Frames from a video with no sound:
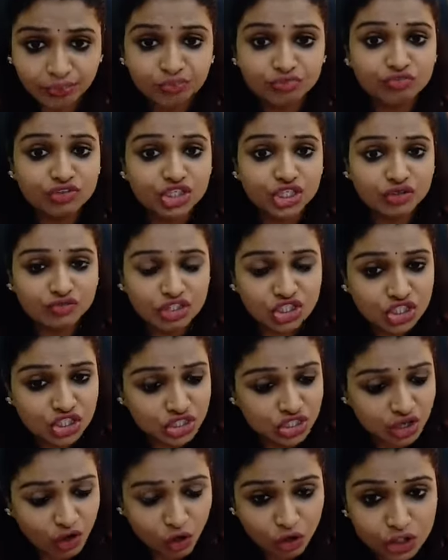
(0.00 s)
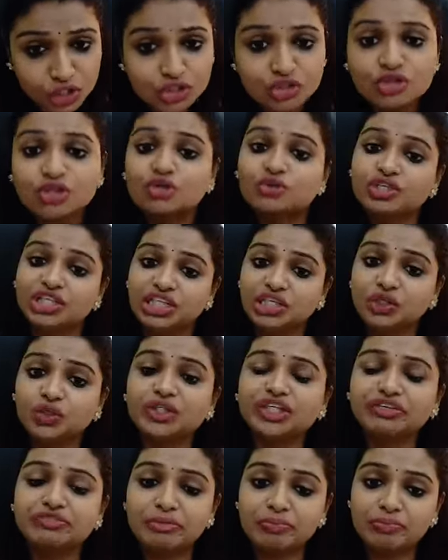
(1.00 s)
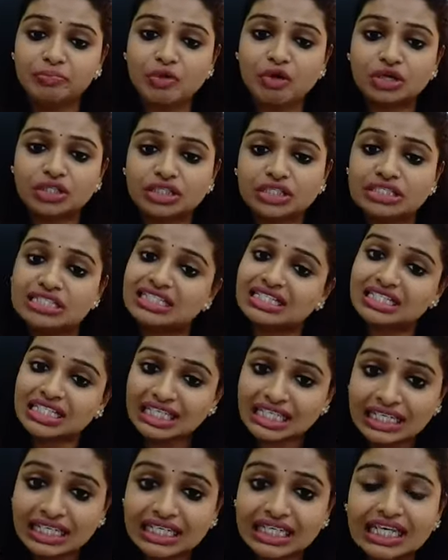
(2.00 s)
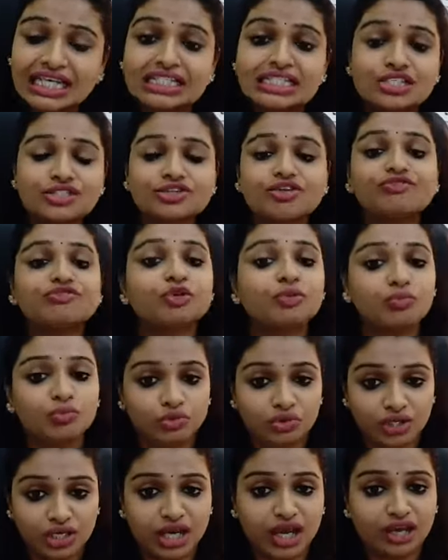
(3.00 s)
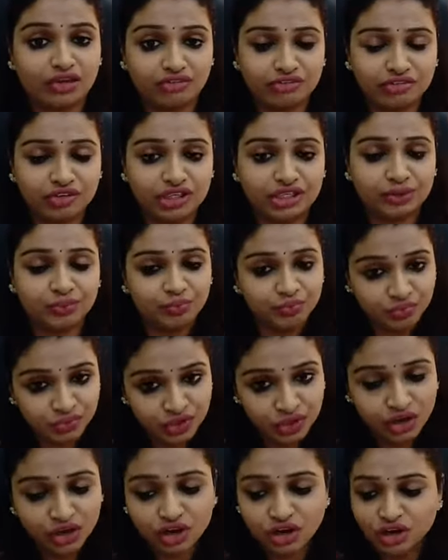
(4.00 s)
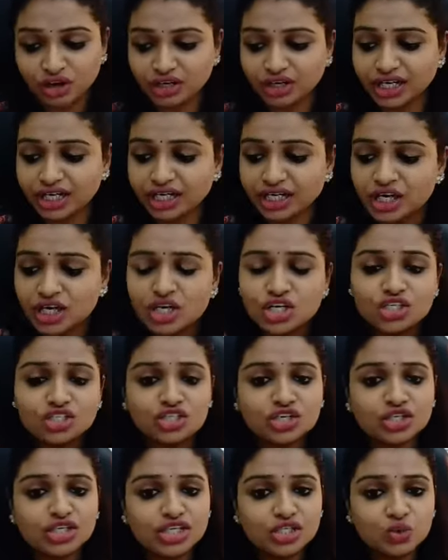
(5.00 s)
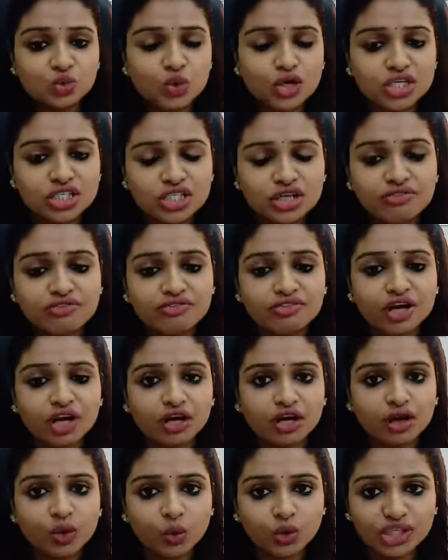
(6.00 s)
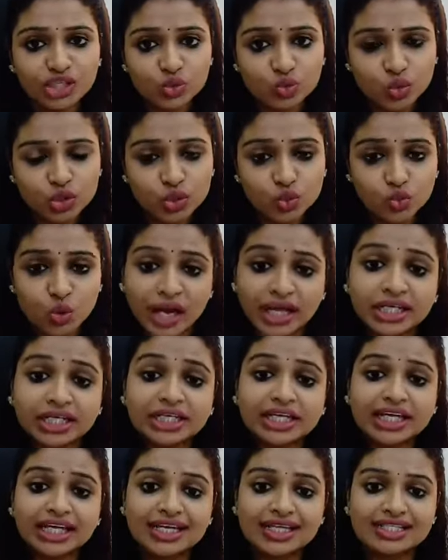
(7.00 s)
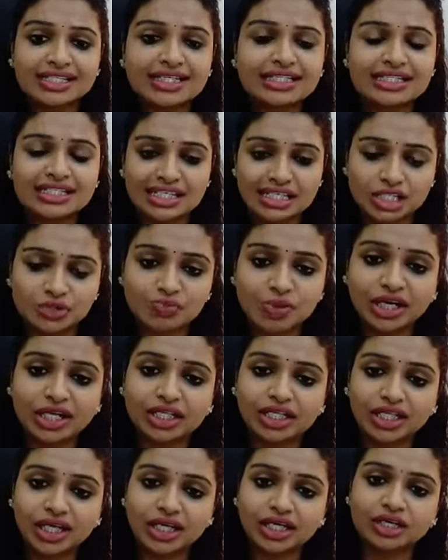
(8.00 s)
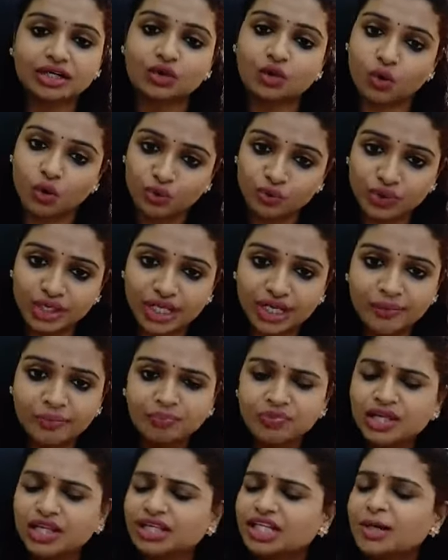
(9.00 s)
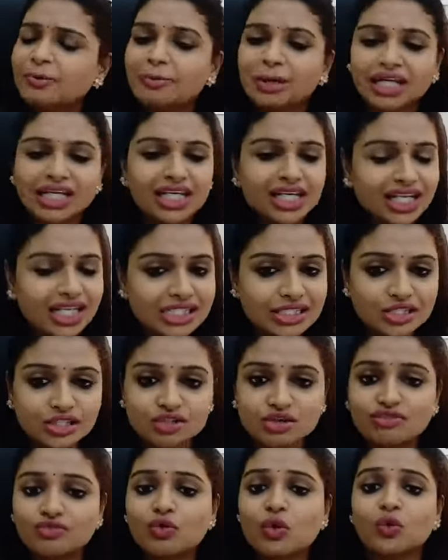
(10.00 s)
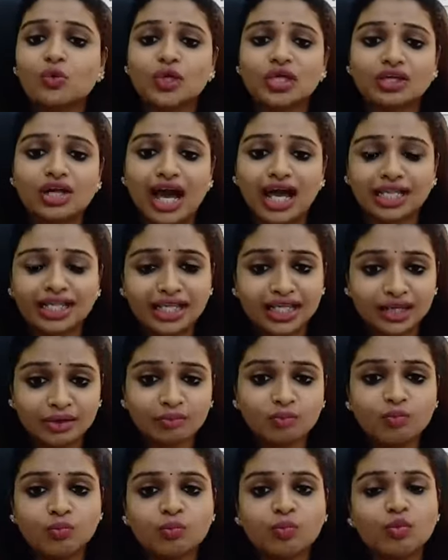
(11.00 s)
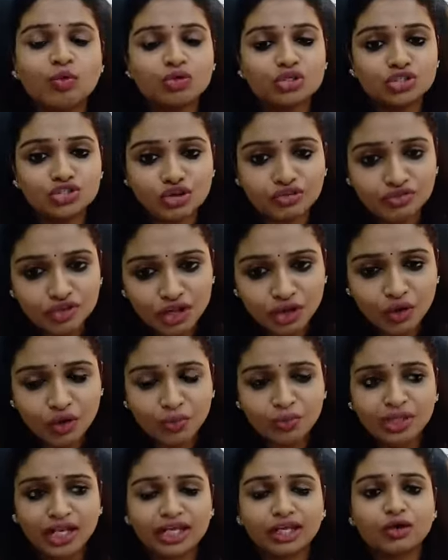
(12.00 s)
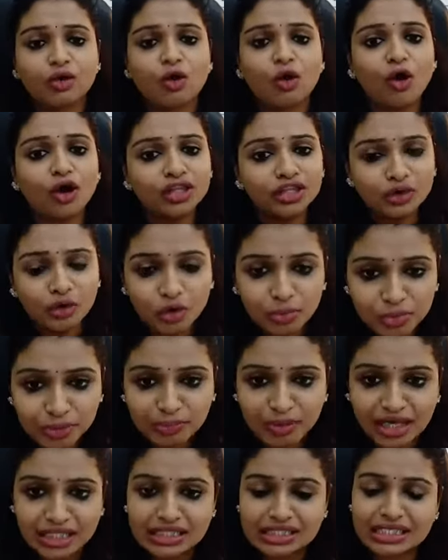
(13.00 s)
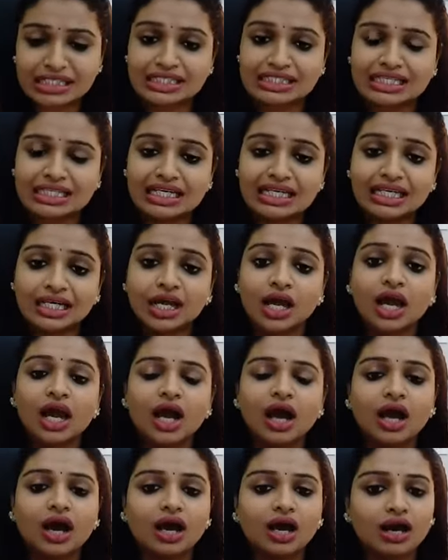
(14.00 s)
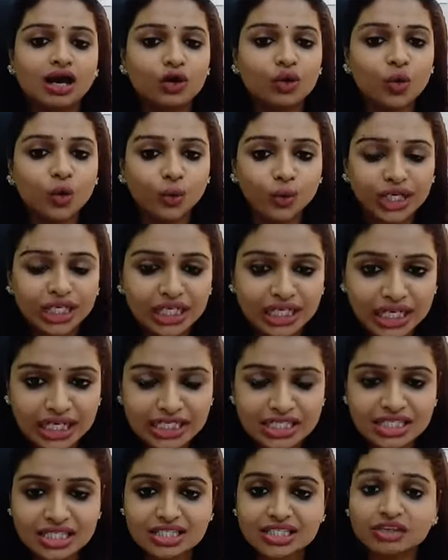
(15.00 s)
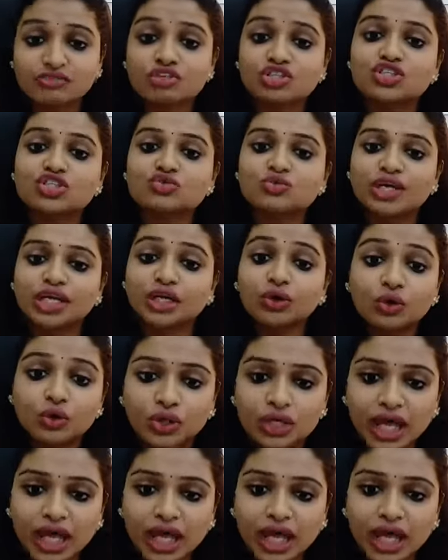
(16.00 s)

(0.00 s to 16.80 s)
which is also you need to give importance in cases of pneumonia, I feel. All right. So this was one case in suspected COVID. There are many cases of COVID. I think most of them, like all the homeopaths, are seeing COVID cases, and which is very good,